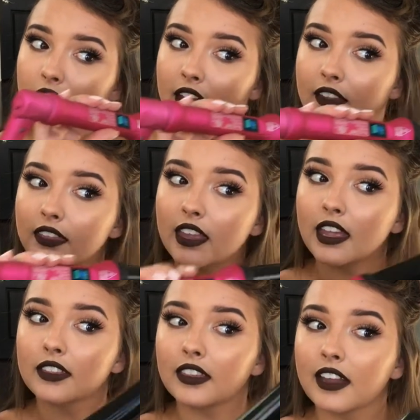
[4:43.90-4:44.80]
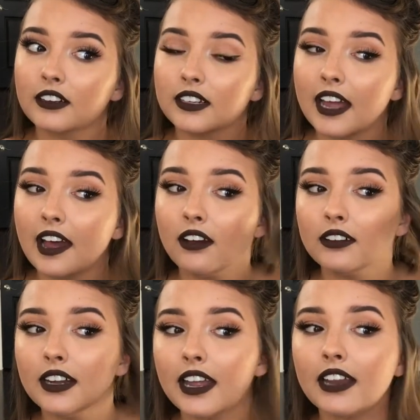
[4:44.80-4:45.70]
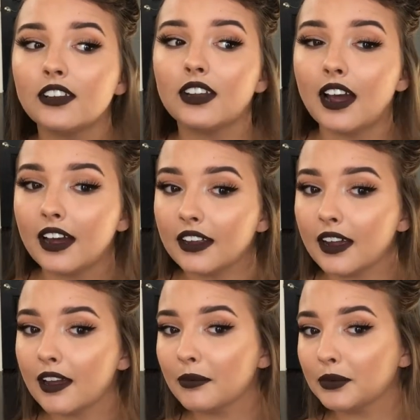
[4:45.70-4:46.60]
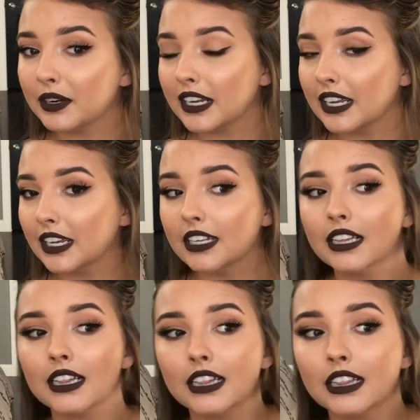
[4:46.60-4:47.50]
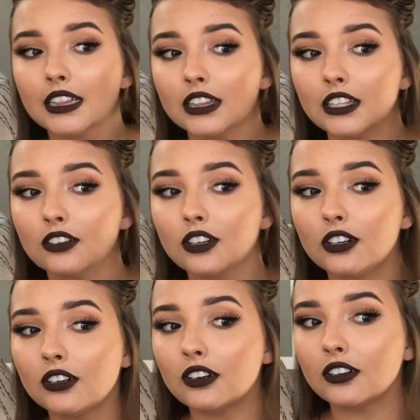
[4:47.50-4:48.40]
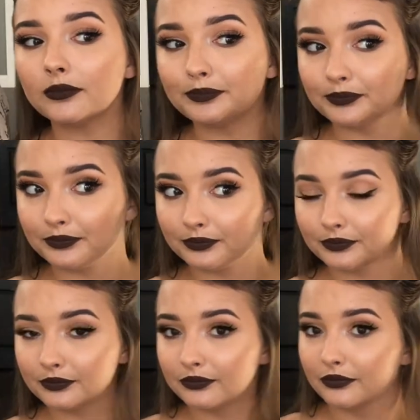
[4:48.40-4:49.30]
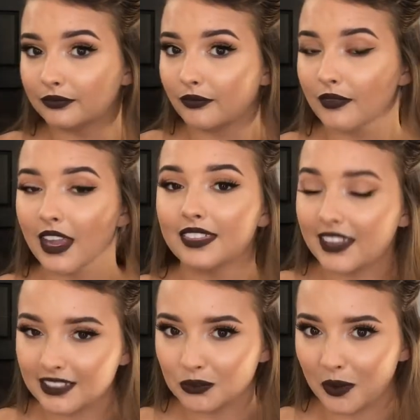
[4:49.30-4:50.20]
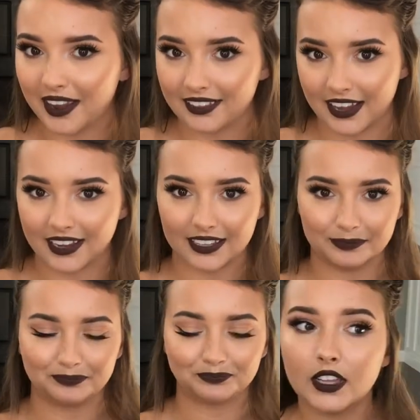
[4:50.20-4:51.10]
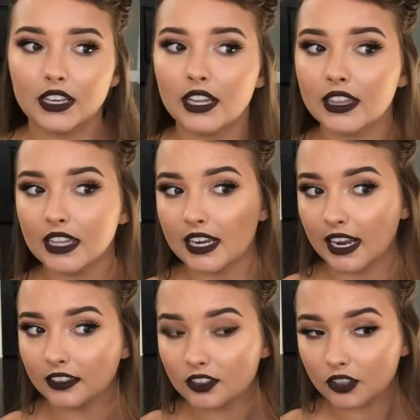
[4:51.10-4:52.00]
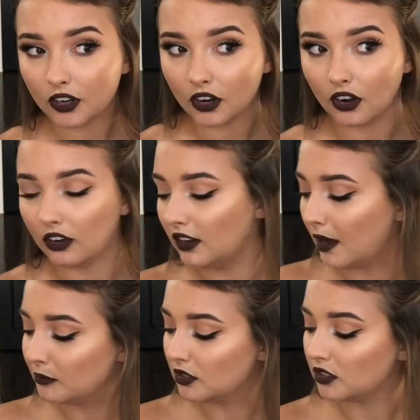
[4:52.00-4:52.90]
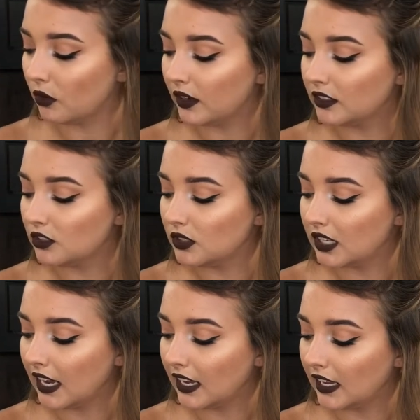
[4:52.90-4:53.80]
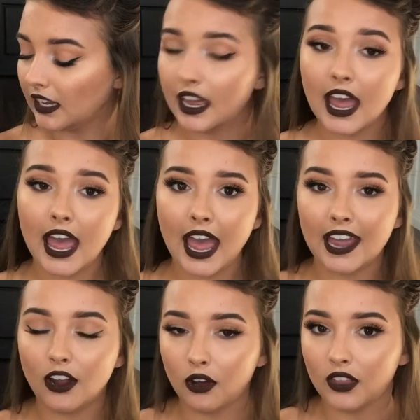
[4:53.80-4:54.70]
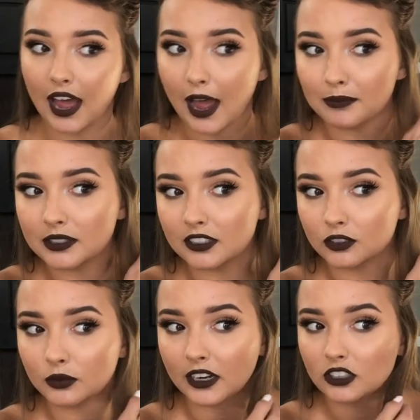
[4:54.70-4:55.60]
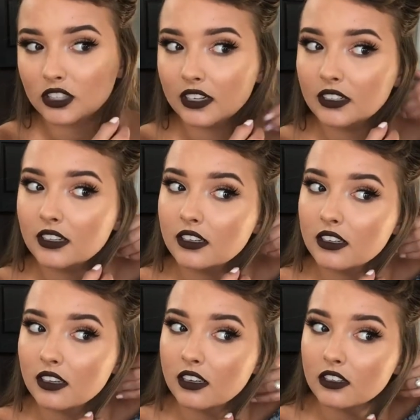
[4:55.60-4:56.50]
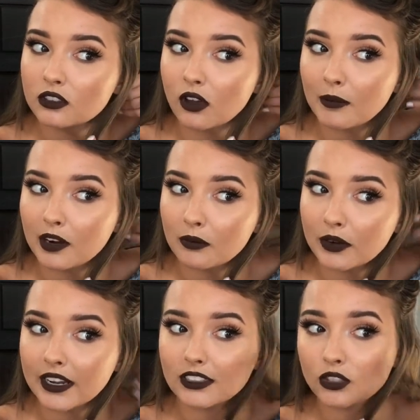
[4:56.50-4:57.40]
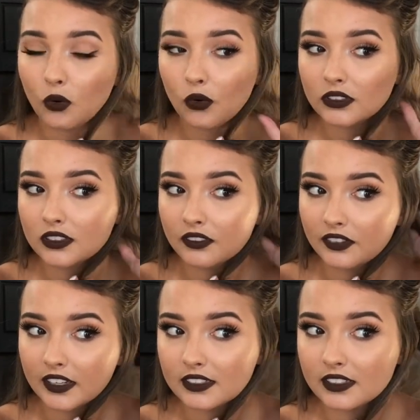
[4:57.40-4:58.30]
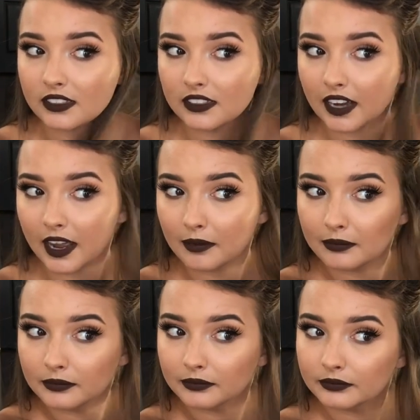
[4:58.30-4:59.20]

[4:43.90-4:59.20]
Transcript: And then let her down, and you got a pretty little curl. That's the way I like it. Then the next curl, I'm just going to take it and go the opposite direction. So I'm gonna bring it towards the face this time.